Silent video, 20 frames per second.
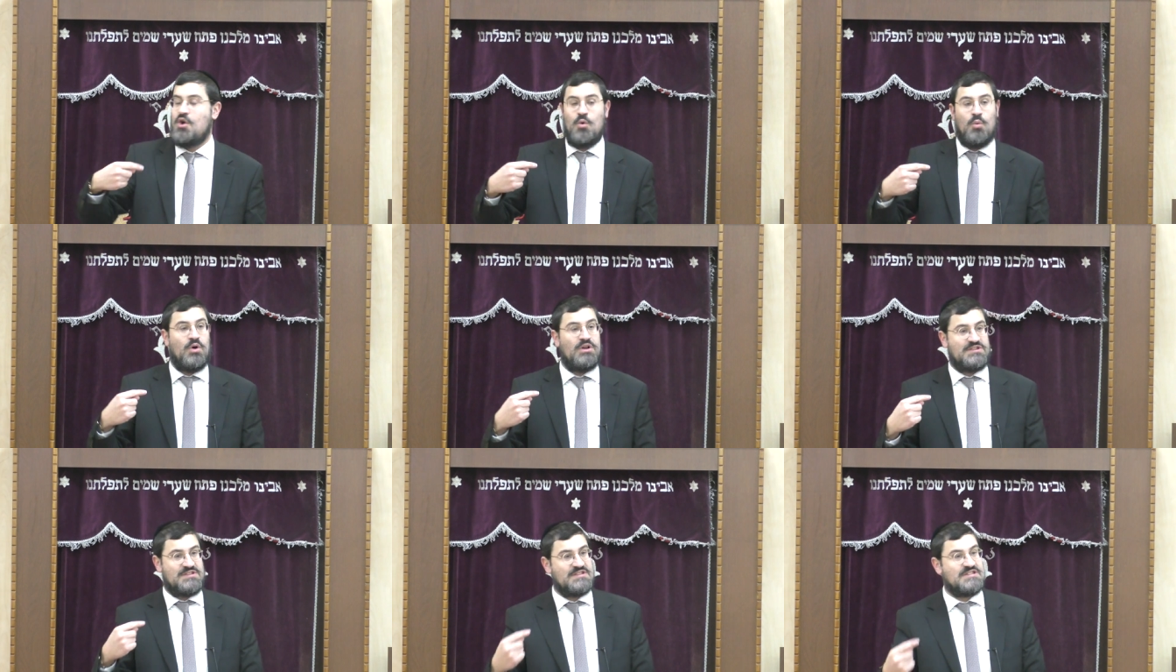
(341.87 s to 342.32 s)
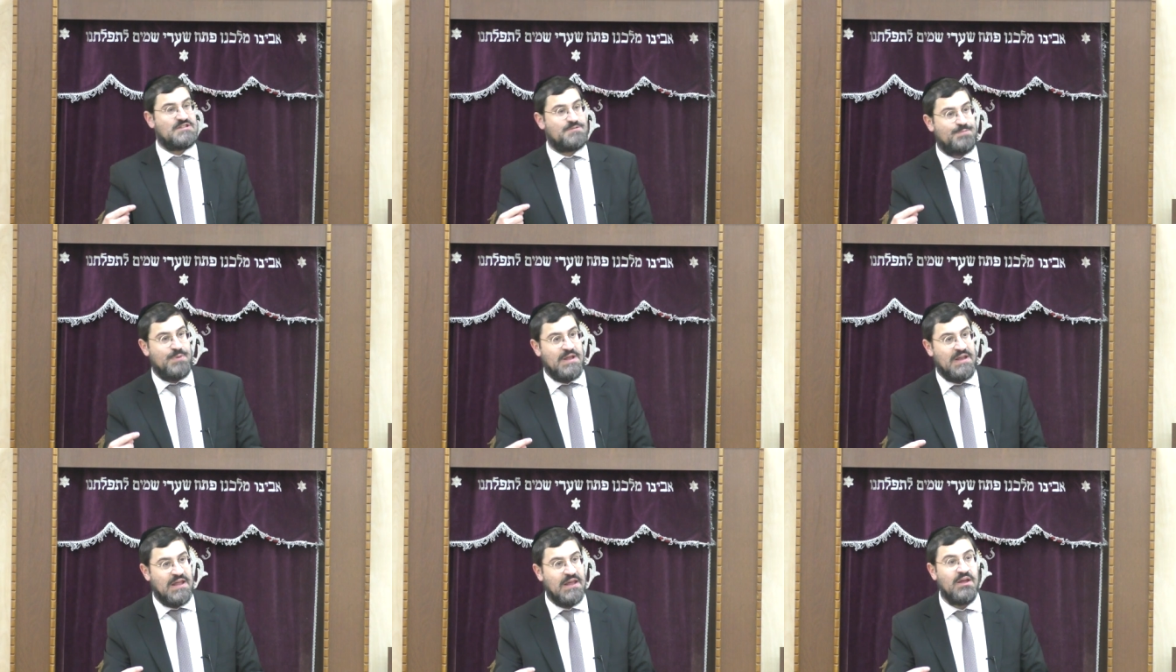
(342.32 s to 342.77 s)
What's the
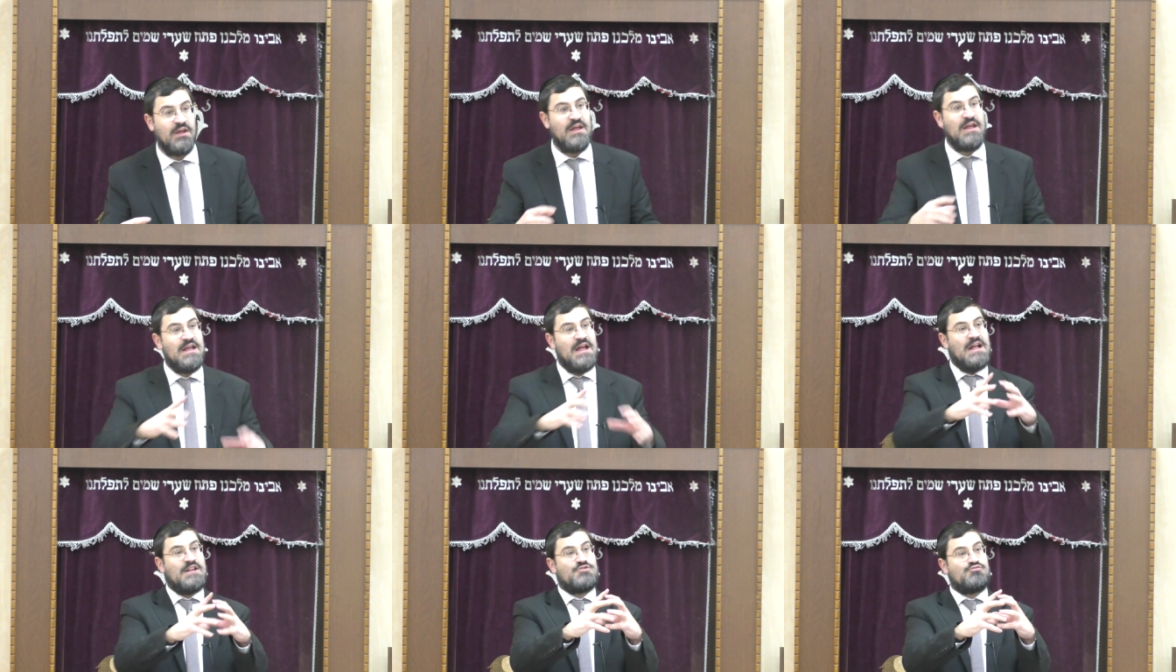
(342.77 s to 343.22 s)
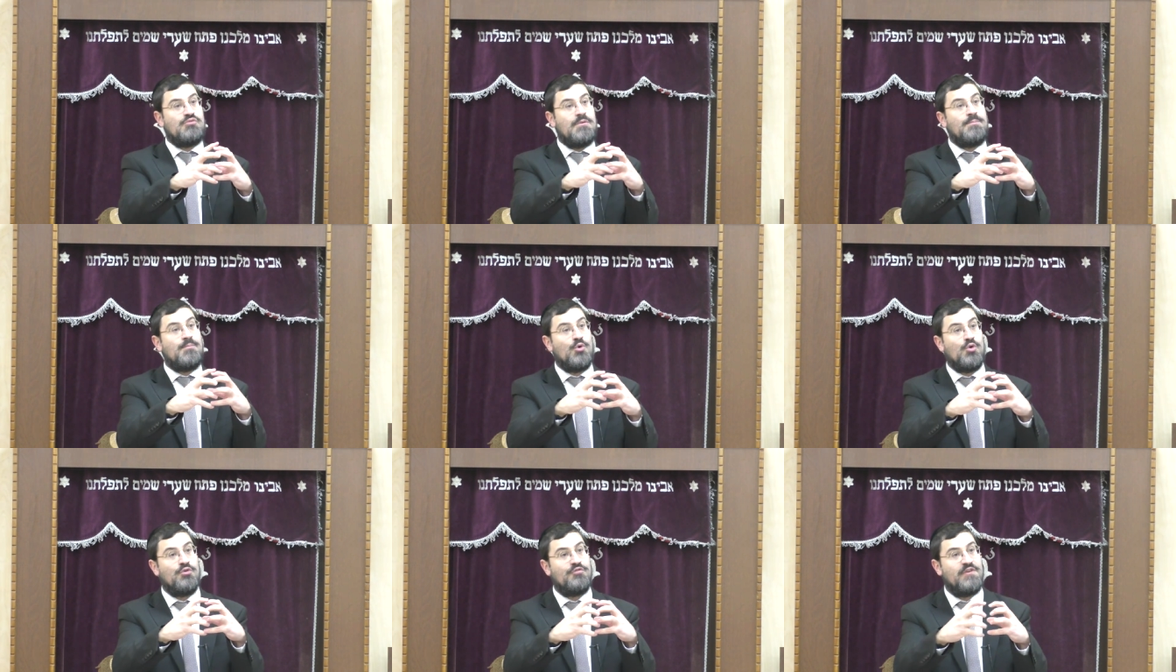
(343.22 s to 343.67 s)
spinning? That's
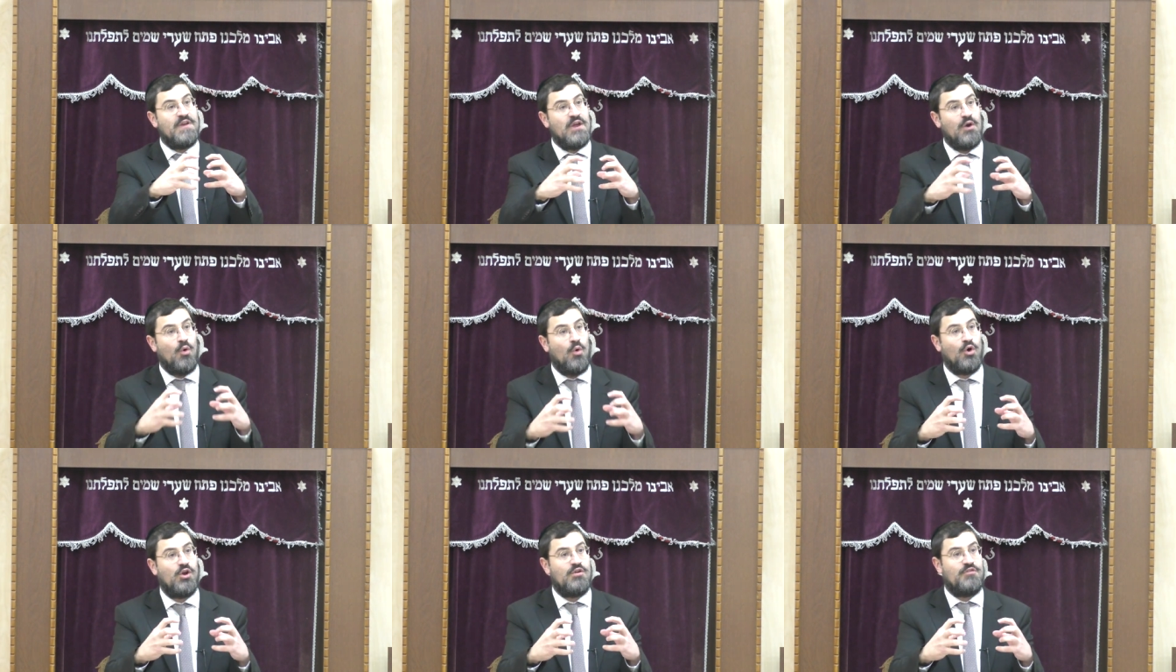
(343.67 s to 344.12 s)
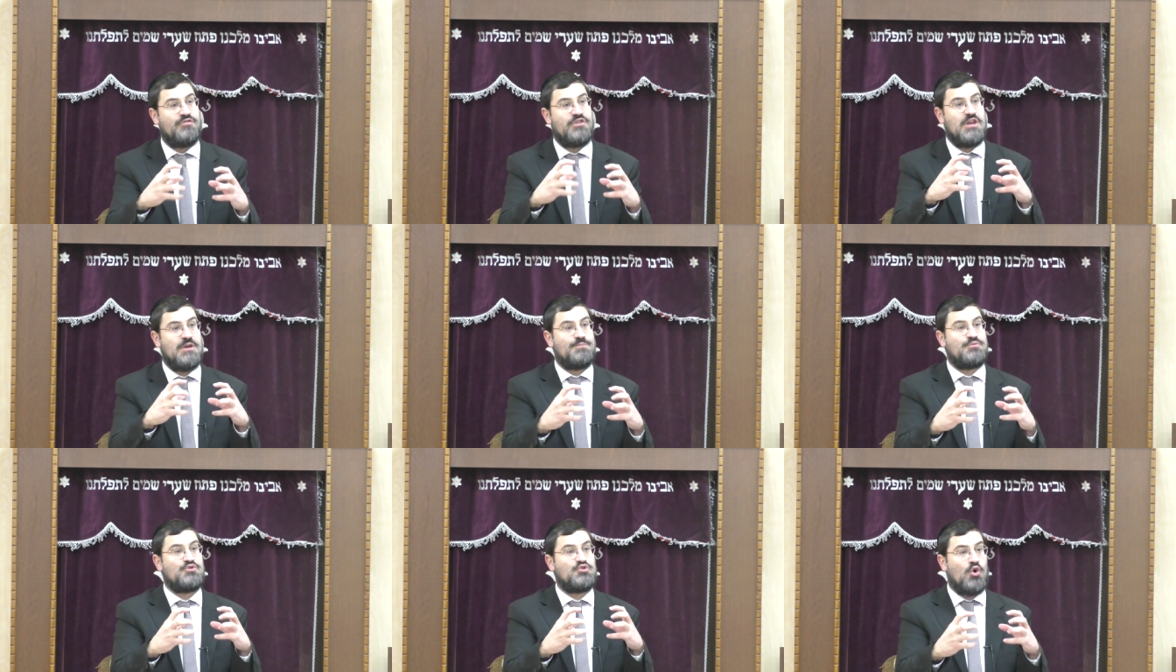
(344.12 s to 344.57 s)
removing all of
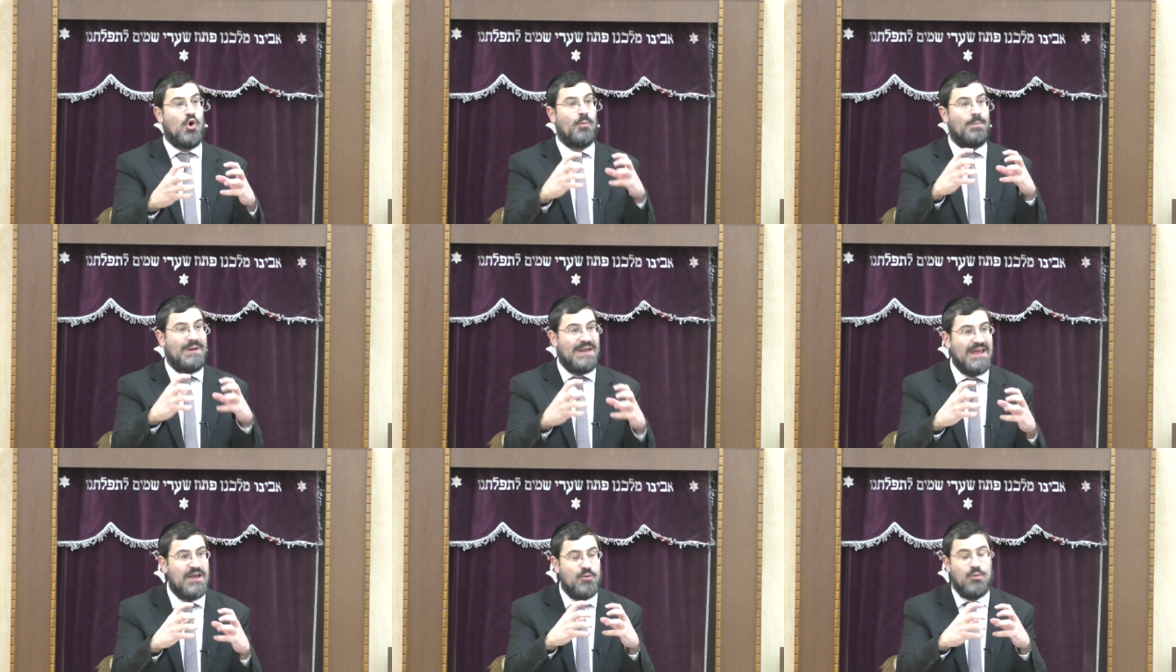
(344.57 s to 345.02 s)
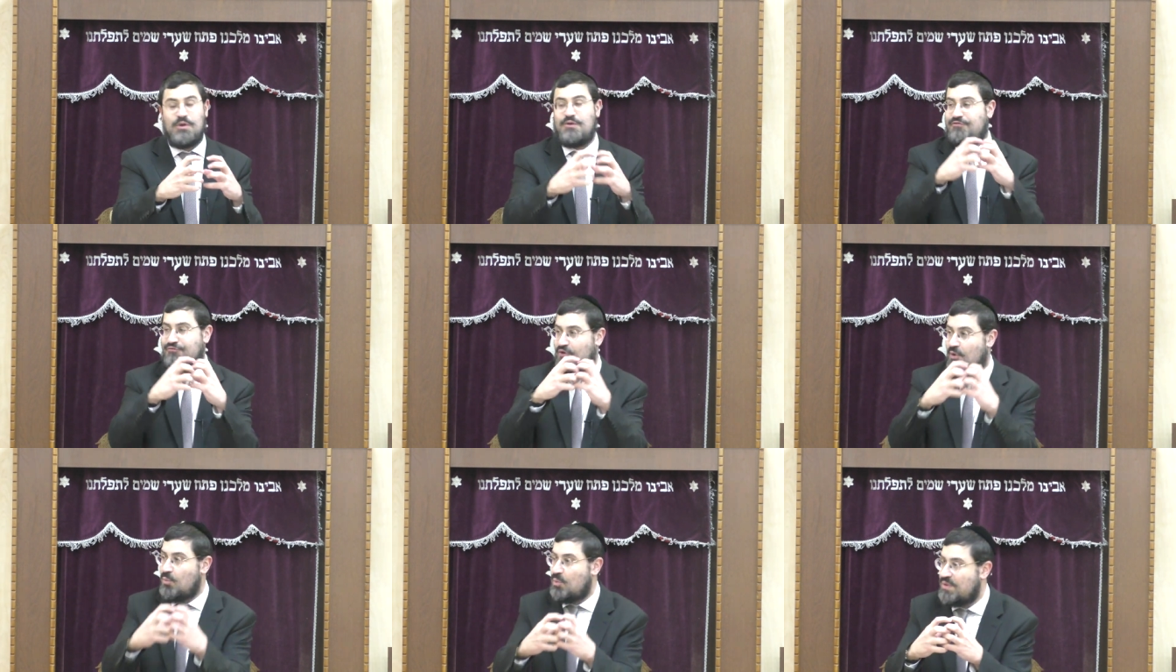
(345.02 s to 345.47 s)
the absorbed
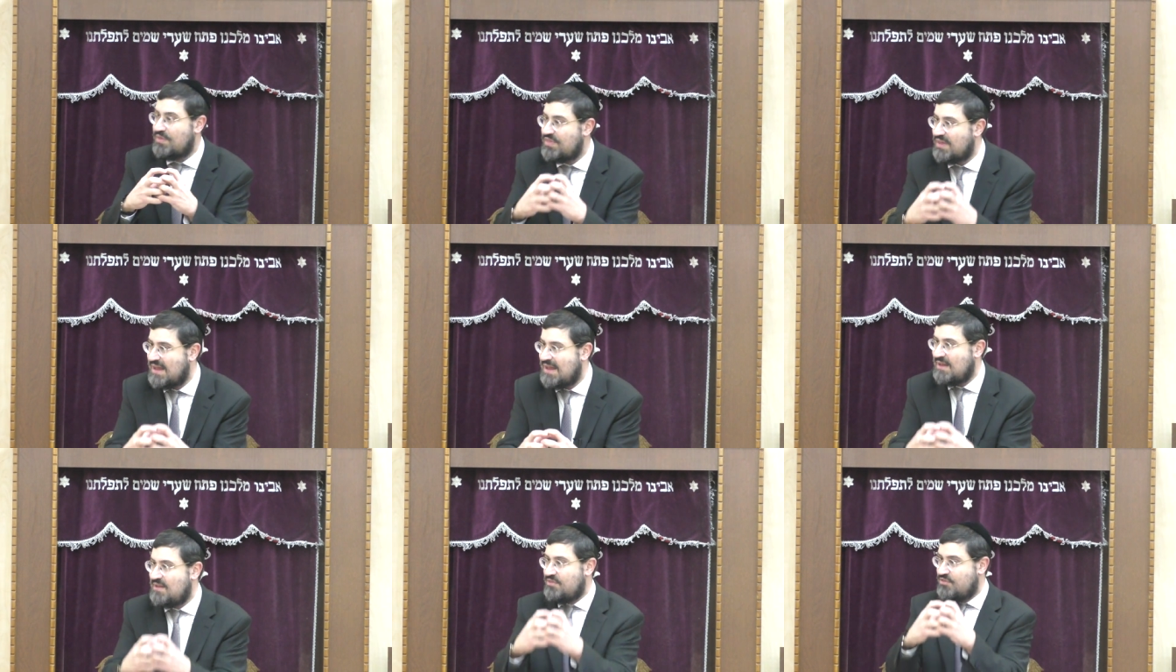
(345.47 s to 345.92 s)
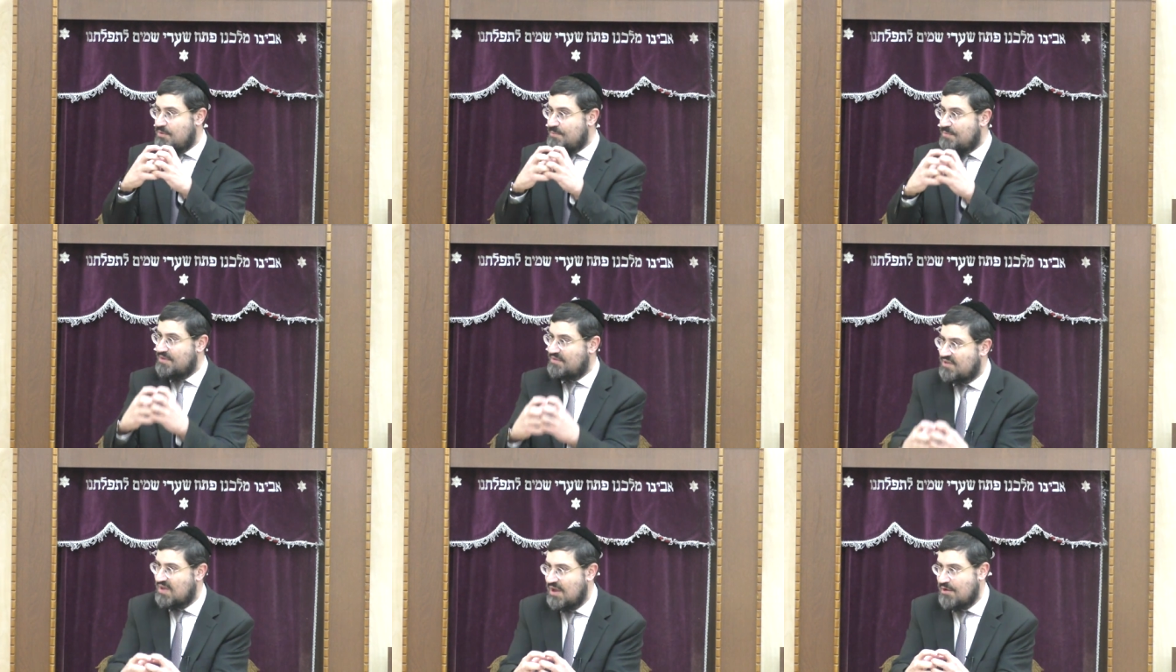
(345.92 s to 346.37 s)
liquid from within the
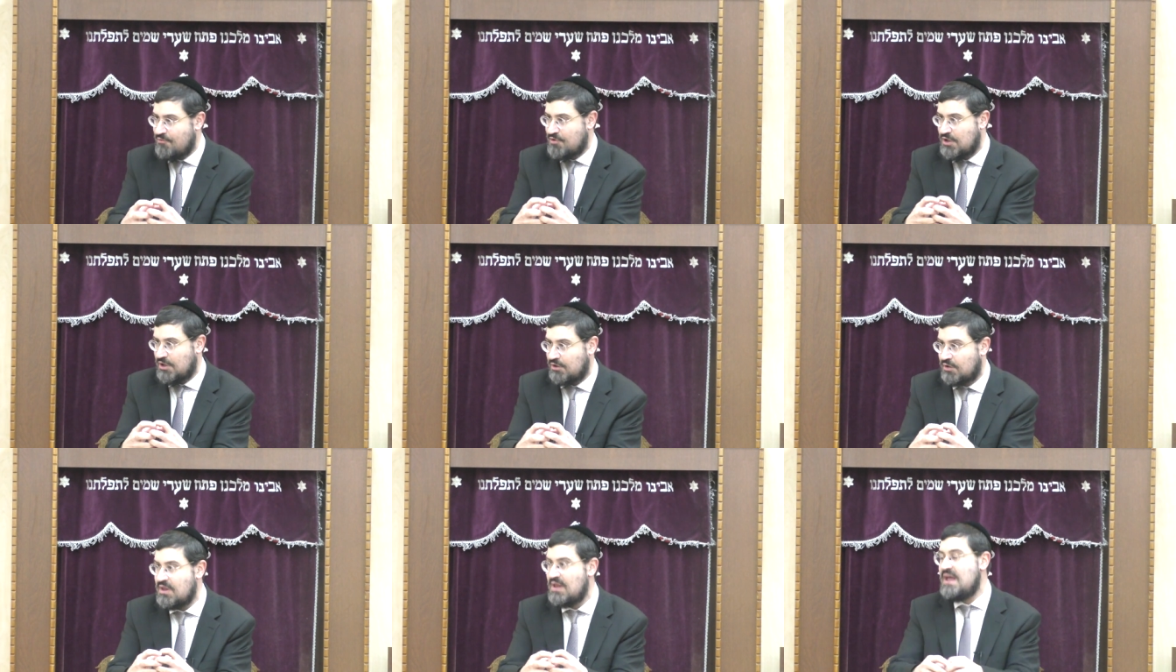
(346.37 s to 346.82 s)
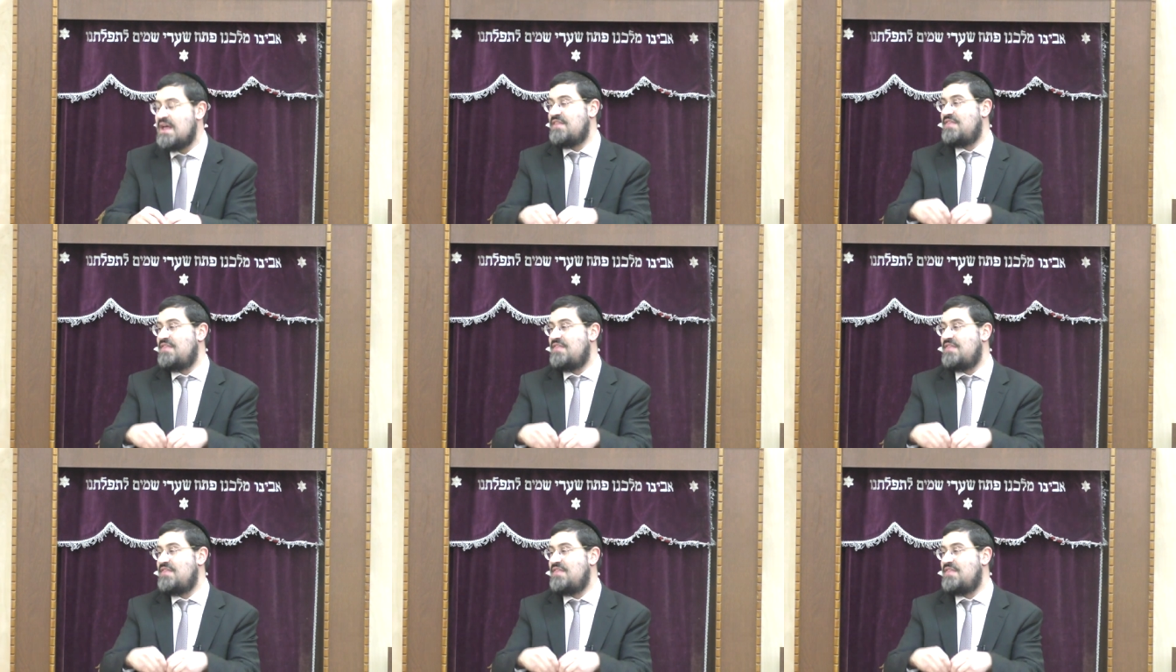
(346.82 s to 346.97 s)
material.